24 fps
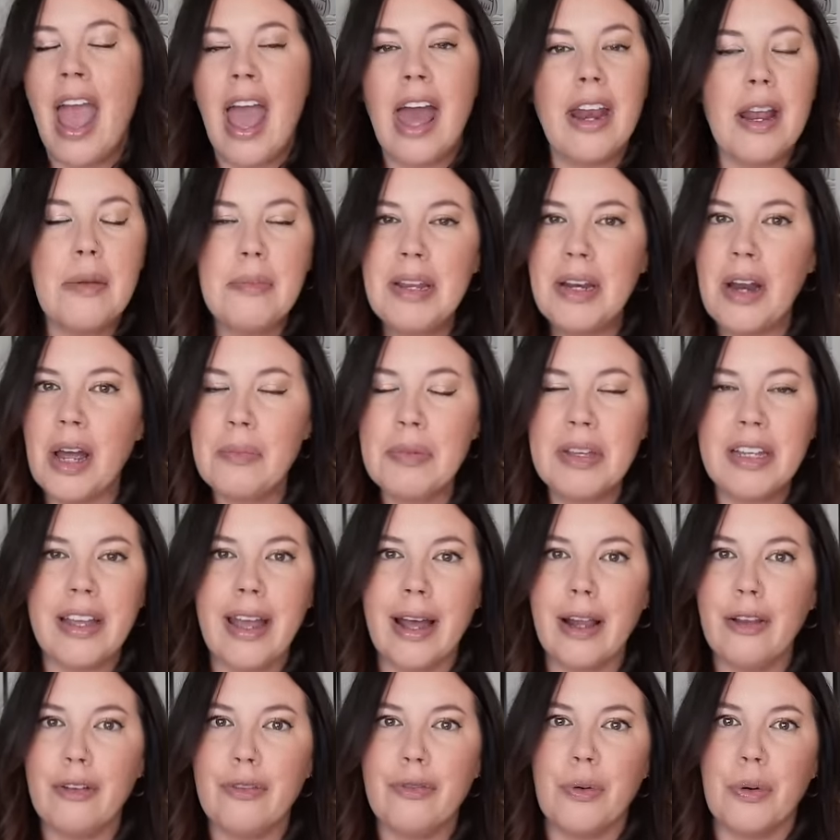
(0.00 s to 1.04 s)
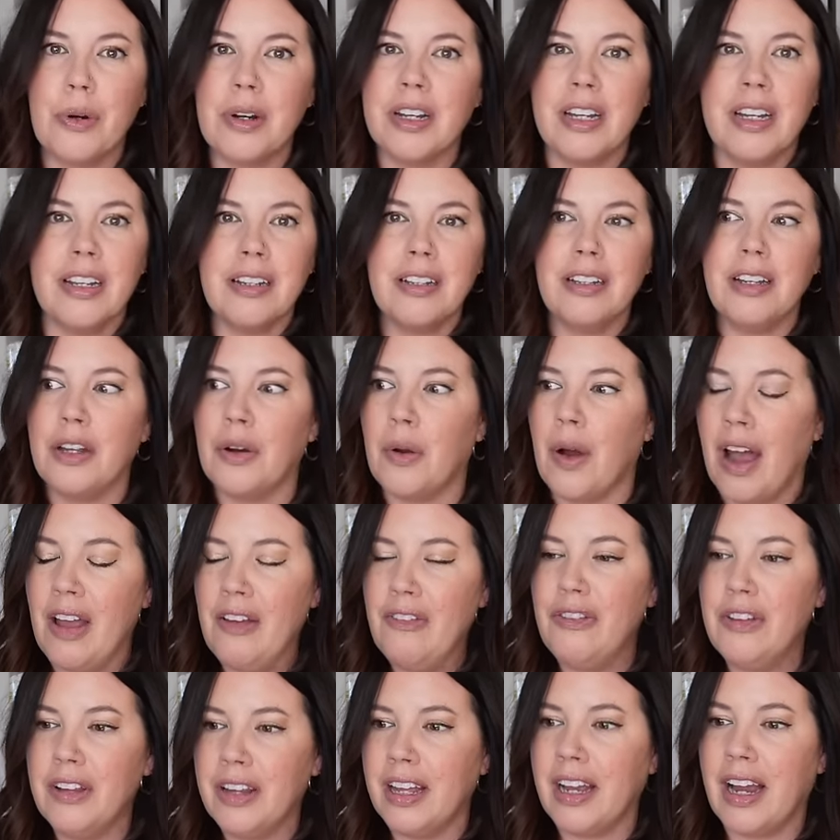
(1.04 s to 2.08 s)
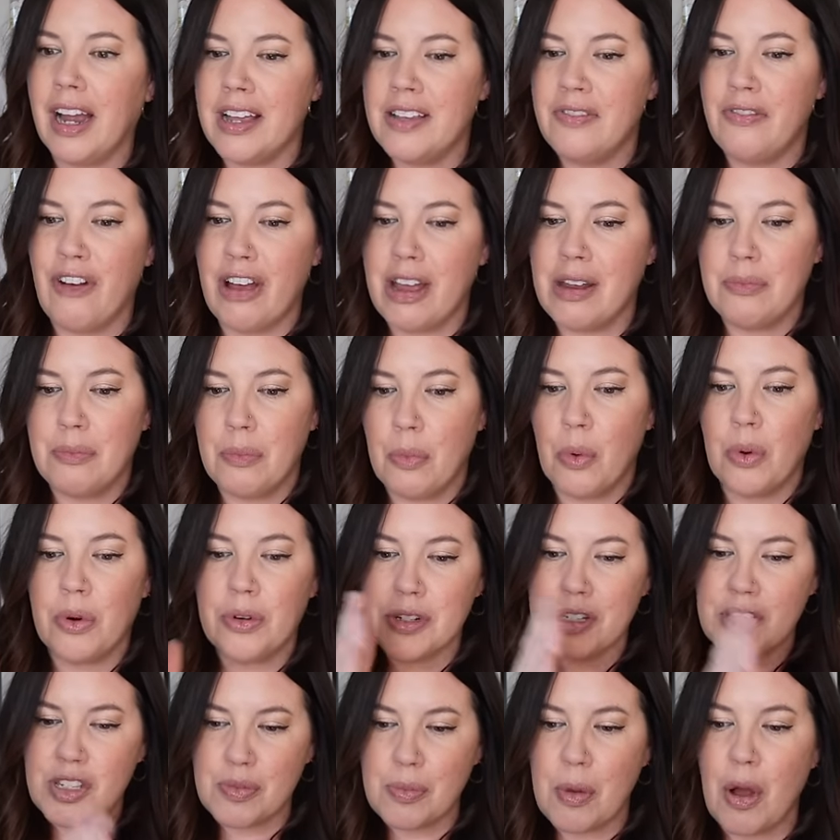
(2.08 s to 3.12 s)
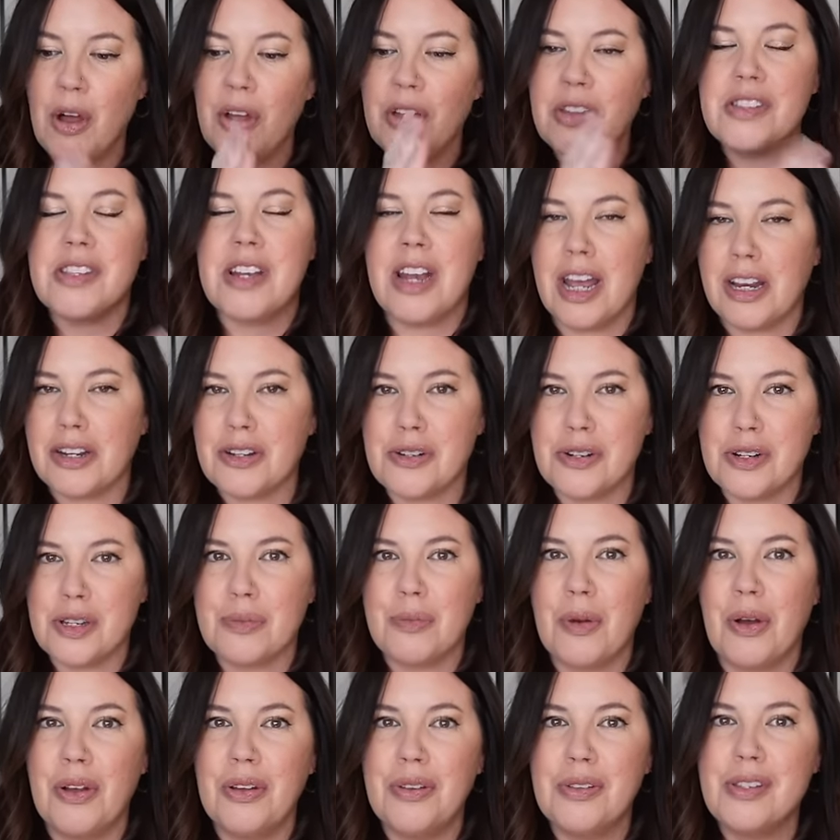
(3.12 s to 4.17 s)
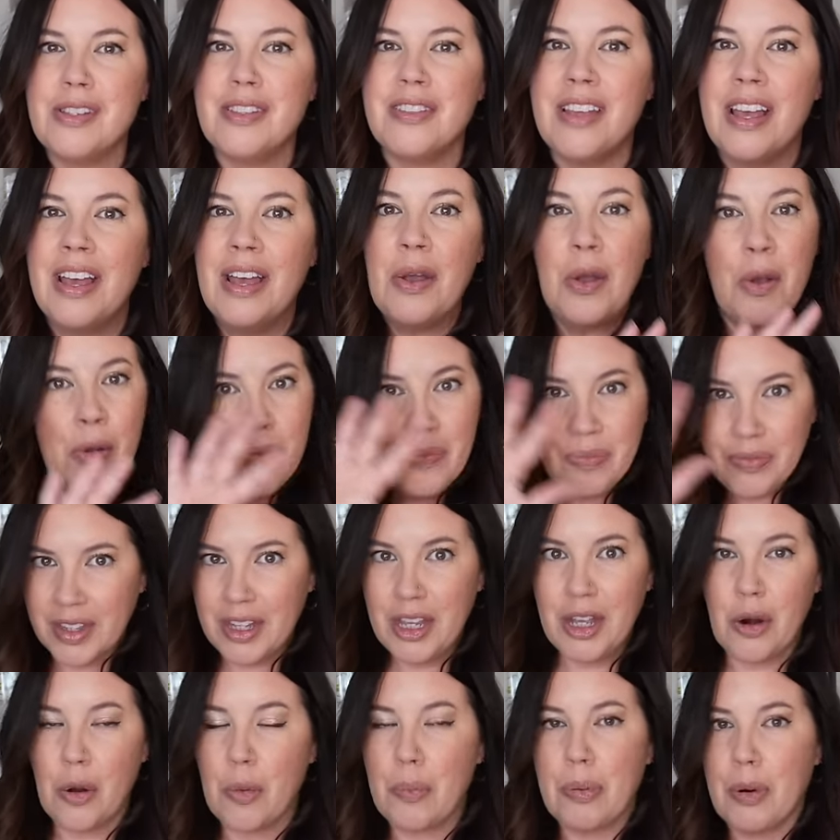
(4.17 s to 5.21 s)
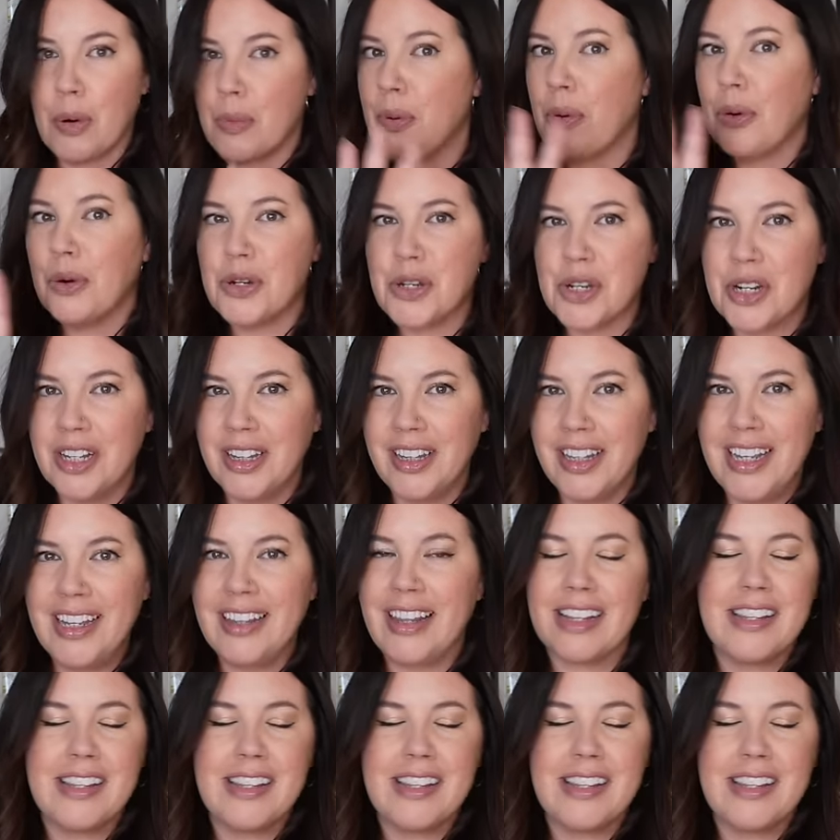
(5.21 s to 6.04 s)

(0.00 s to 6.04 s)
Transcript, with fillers: And I mean, I'm in California, you know, I feel like I find more smalls and extra smalls, you know, proportionately.